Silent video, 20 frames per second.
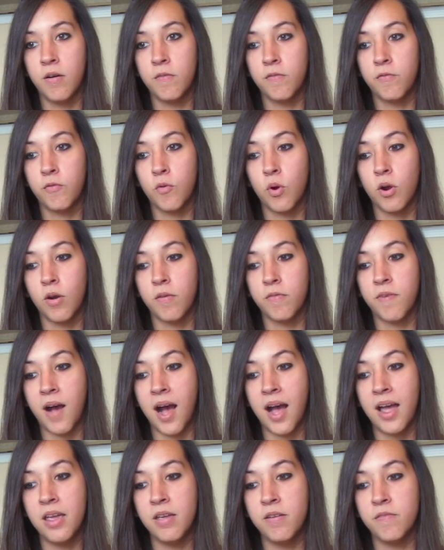for
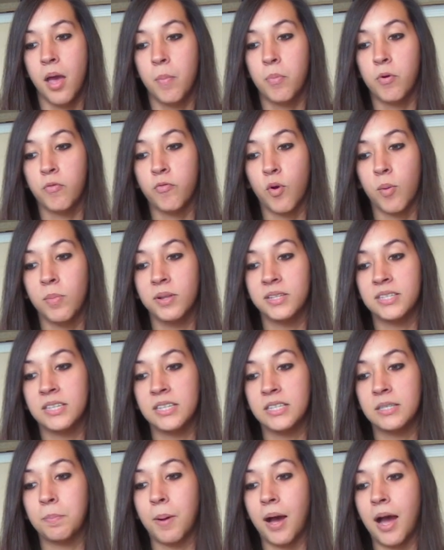5
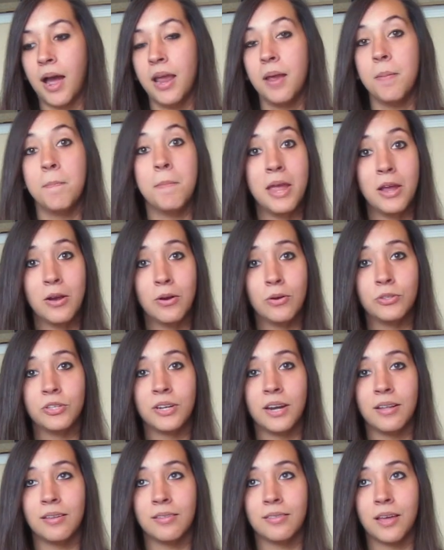performances by males,
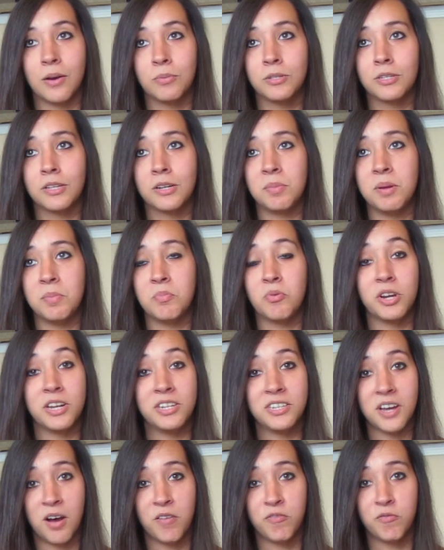and I think that one's gonna be pretty
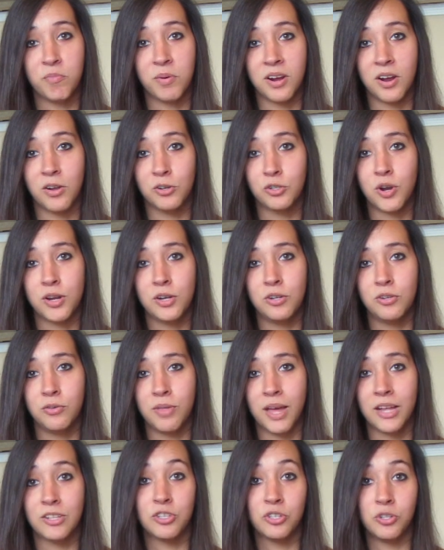tough, but I'll try to do
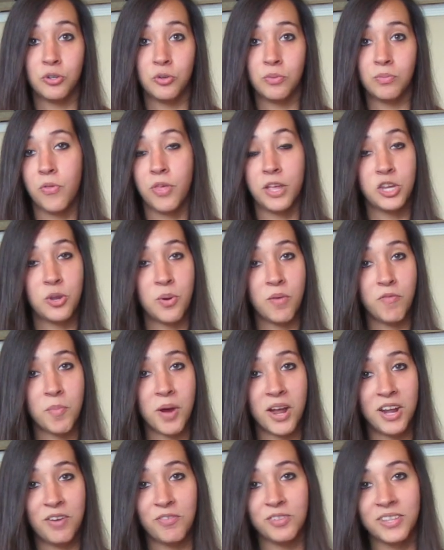that soon. Thank you
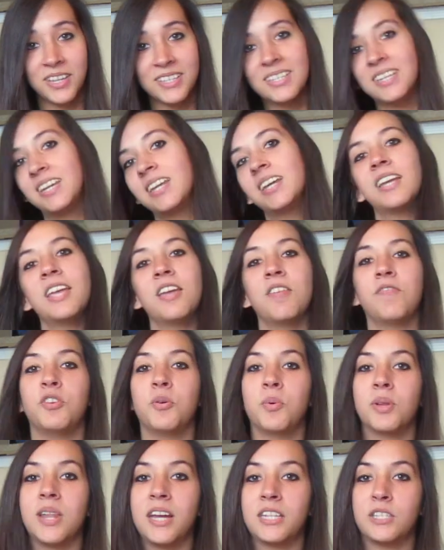everybody for listening. If
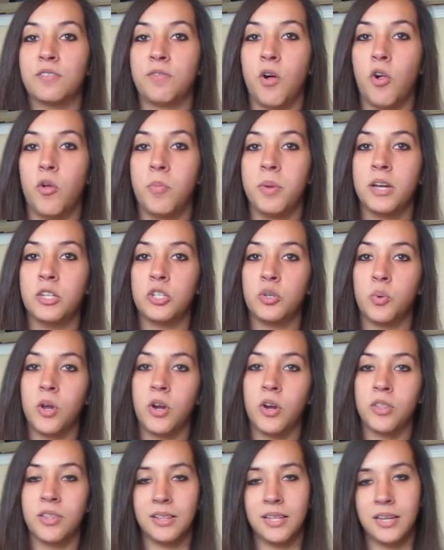you would like to follow me on
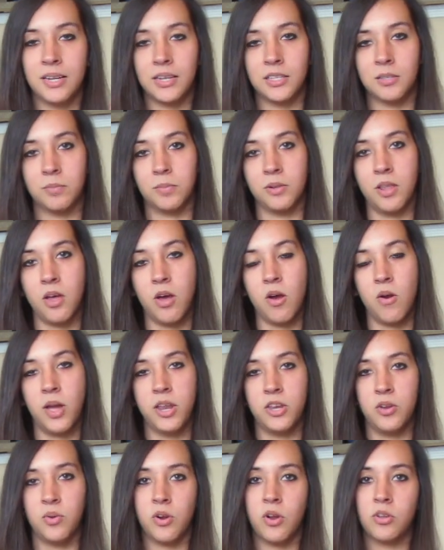Twitter, the link is below,
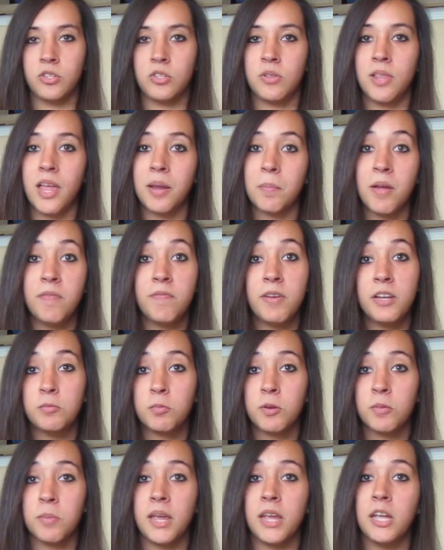and you can also like my
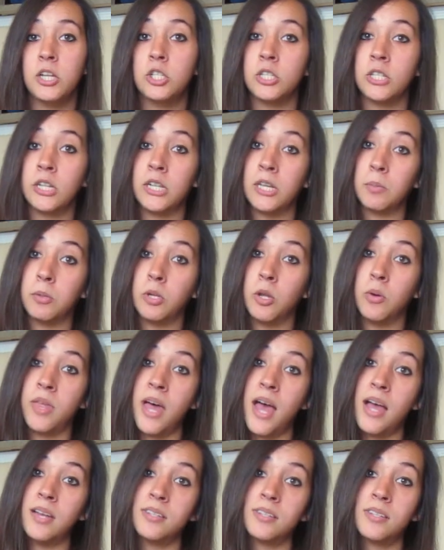Facebook page in the link below
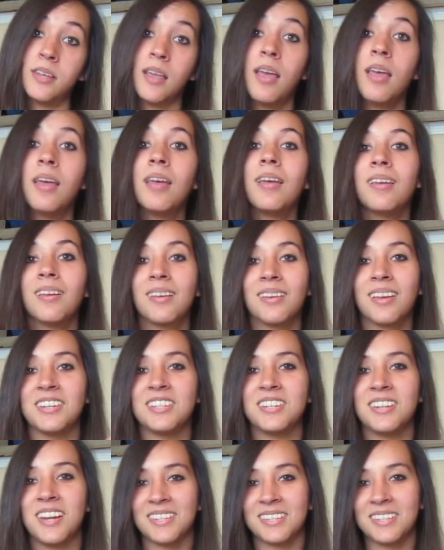that.
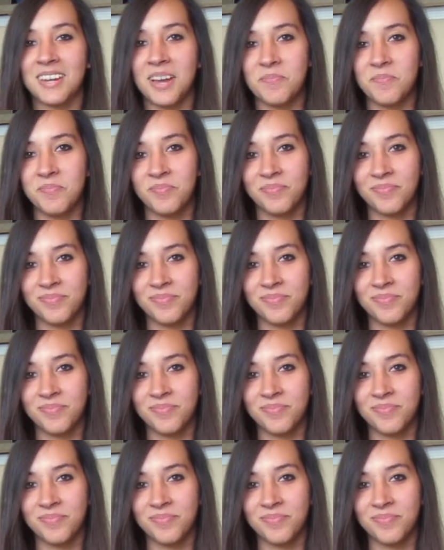Catch you next time.